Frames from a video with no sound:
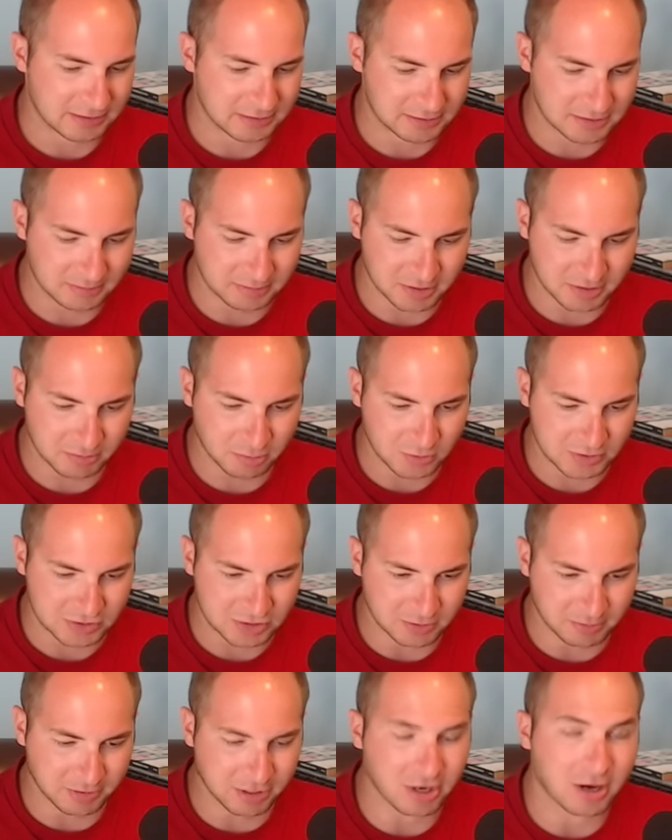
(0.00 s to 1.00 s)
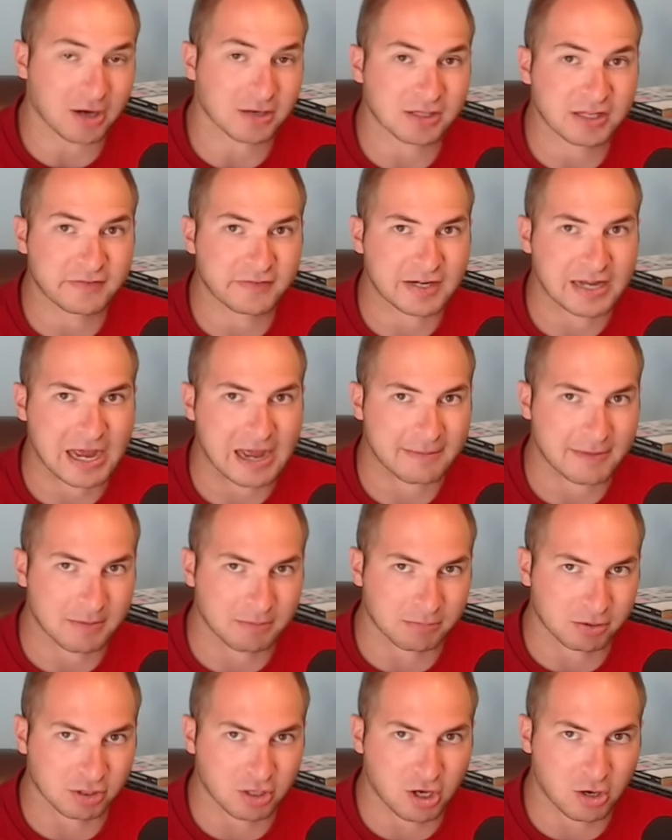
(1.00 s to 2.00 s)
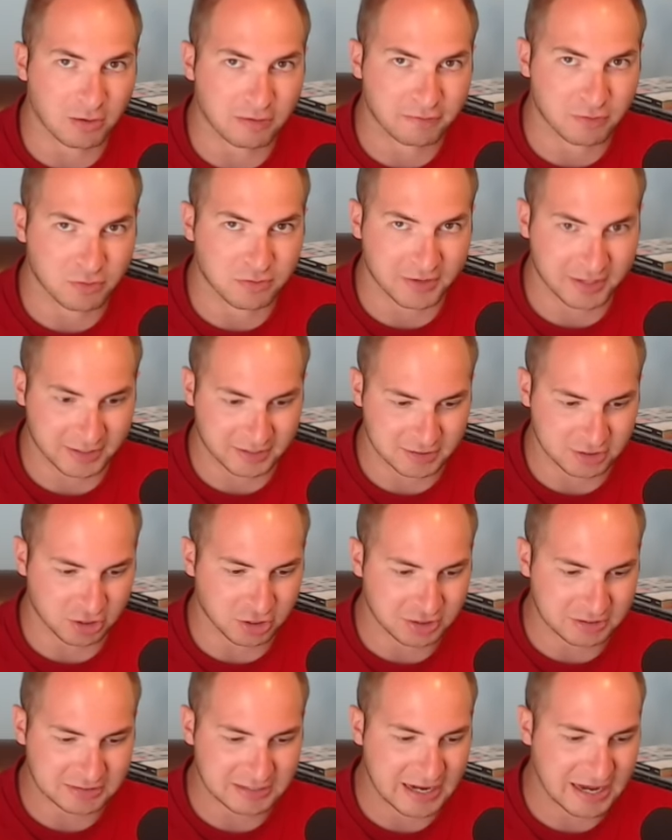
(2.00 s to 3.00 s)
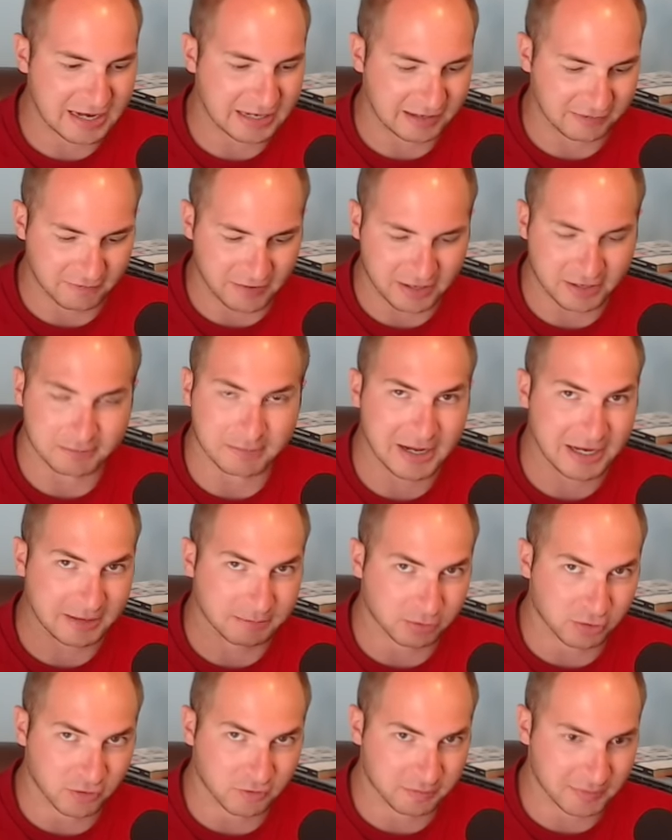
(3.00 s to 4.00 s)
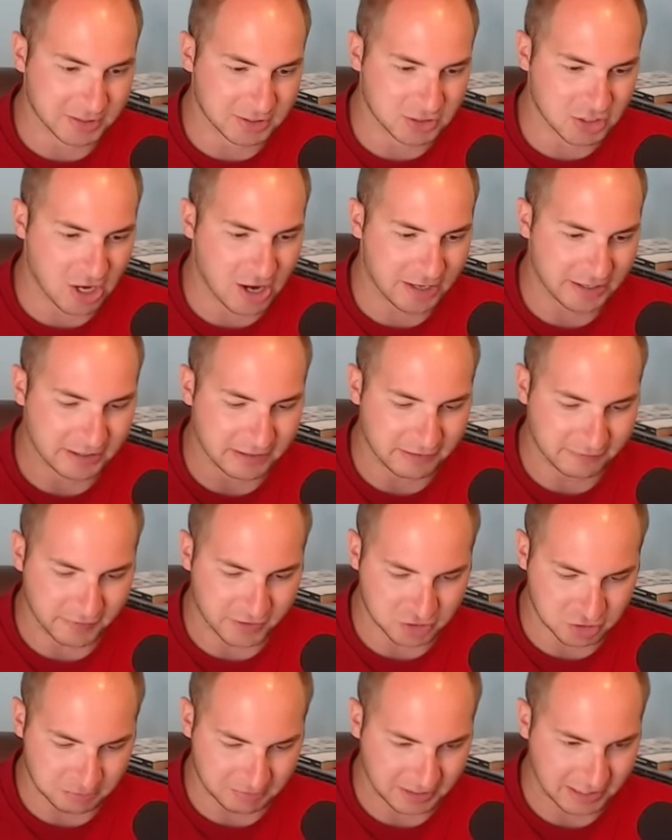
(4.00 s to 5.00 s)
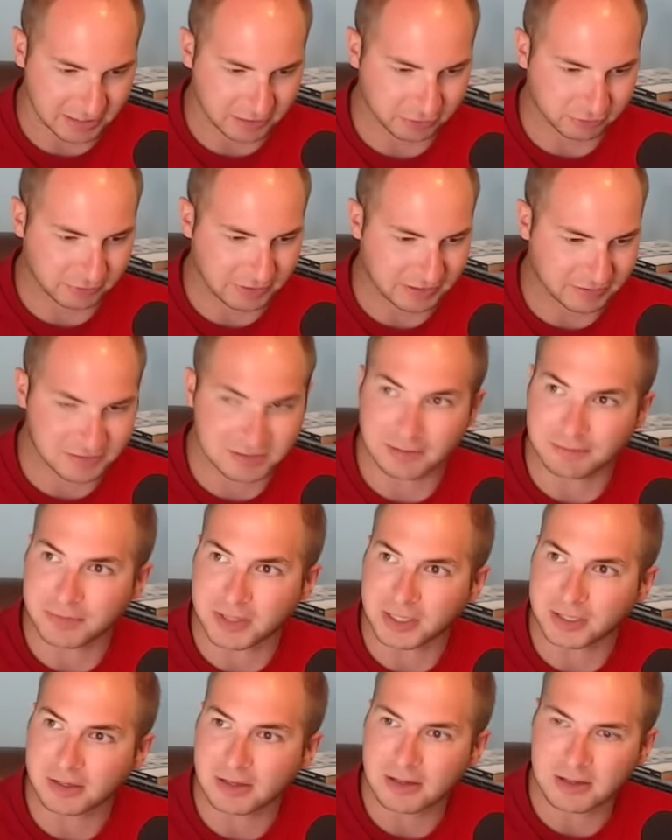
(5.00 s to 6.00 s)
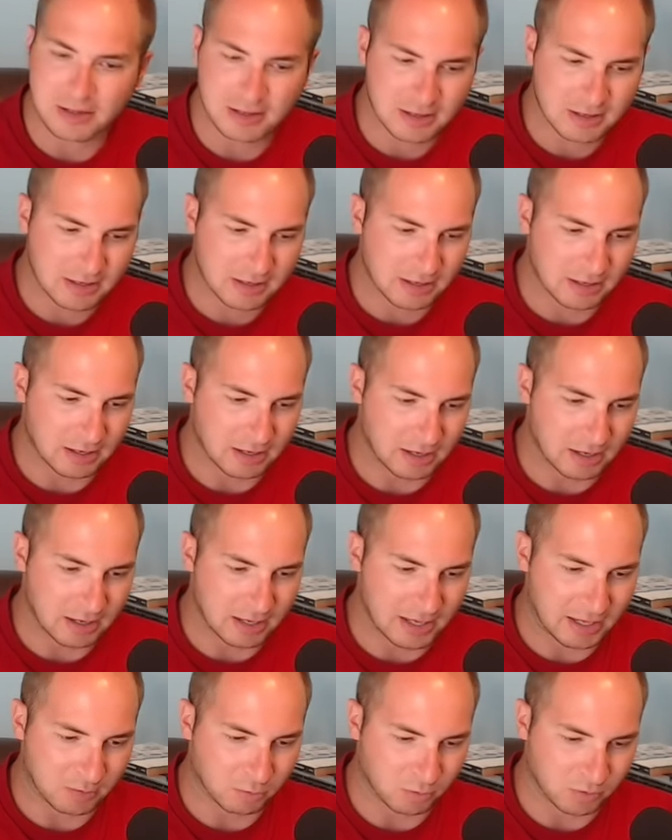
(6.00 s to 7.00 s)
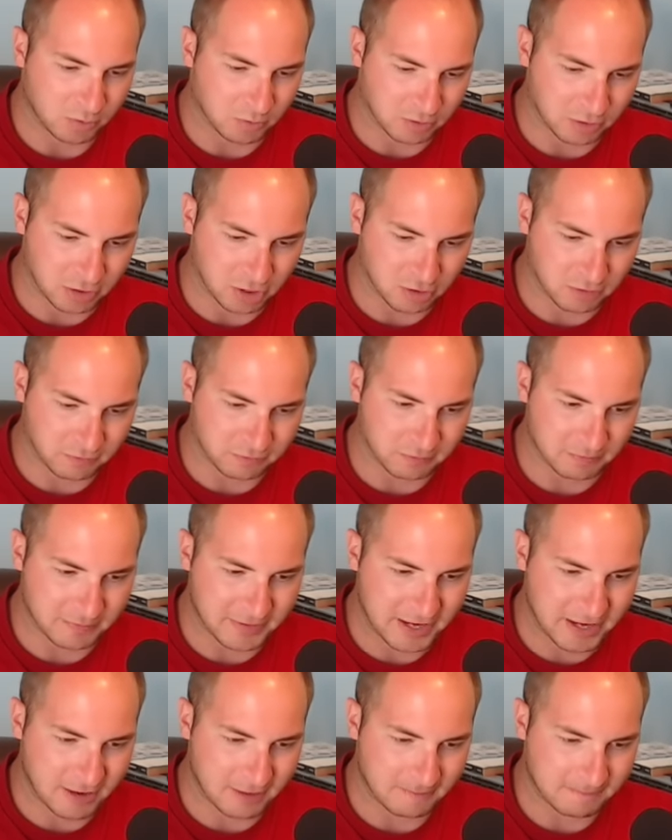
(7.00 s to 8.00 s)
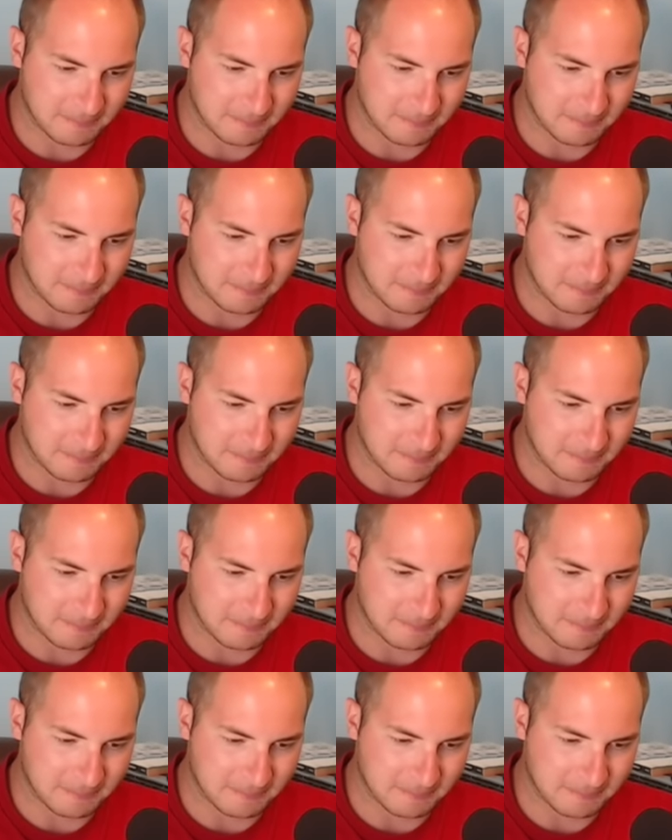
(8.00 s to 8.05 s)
WWE Supercard. Leave a comment below if you think it's a good deck, if I can make improvements on it, if I should be getting rid of something, and we will go from there.